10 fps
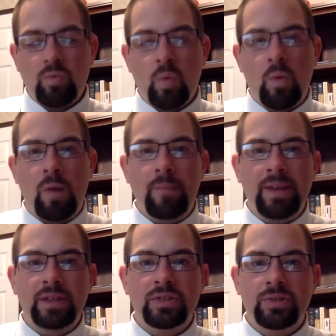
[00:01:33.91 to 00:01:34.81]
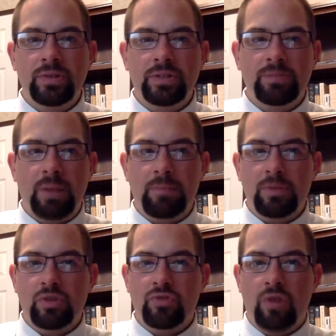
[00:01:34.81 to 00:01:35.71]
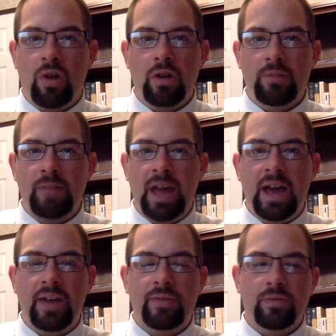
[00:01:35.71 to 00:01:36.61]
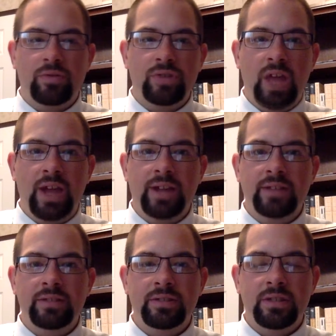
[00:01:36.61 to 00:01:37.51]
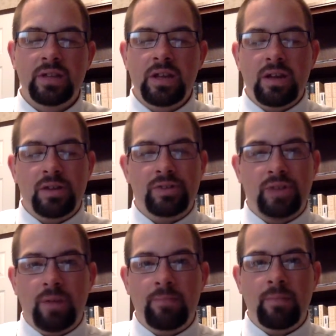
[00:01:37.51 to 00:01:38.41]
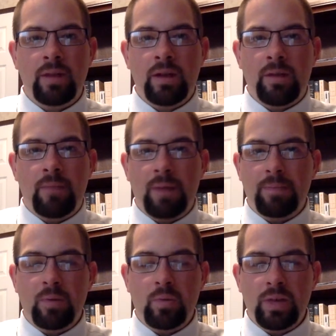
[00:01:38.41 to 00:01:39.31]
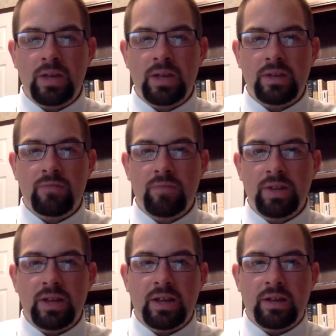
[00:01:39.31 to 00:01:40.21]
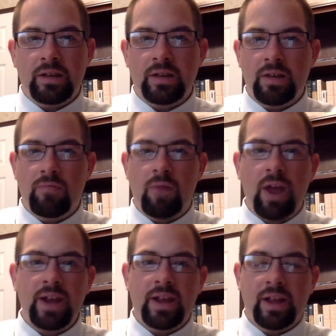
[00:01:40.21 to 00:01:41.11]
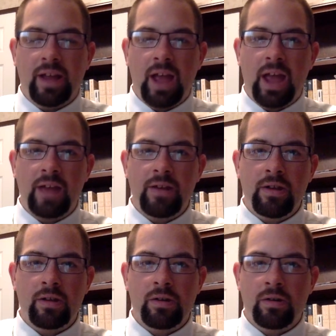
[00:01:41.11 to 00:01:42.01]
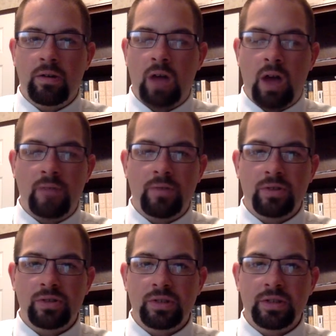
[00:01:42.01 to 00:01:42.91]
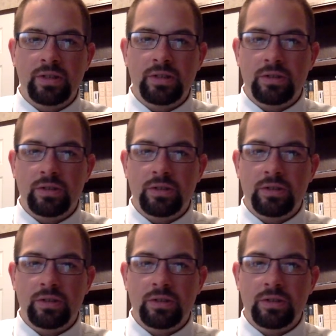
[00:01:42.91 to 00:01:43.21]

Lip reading: While many students might be strong in math or science, some might be weak in reading and writing, and conversely,